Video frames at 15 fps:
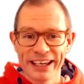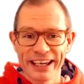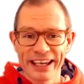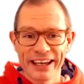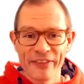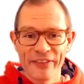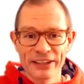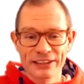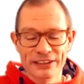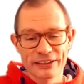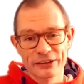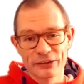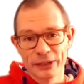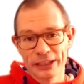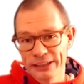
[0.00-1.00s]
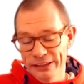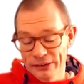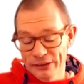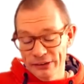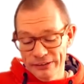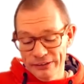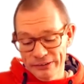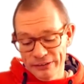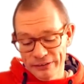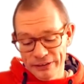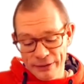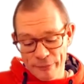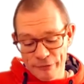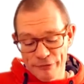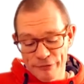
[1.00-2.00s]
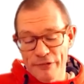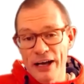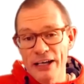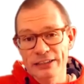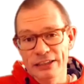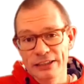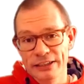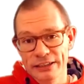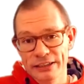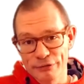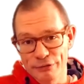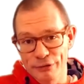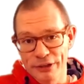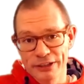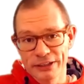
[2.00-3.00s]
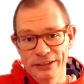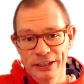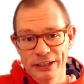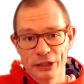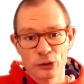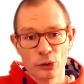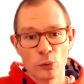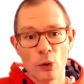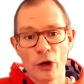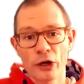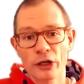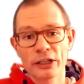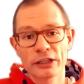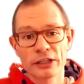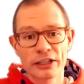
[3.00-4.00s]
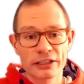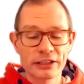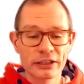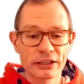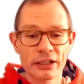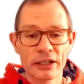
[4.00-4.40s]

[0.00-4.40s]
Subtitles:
And that's really vastly different to working as a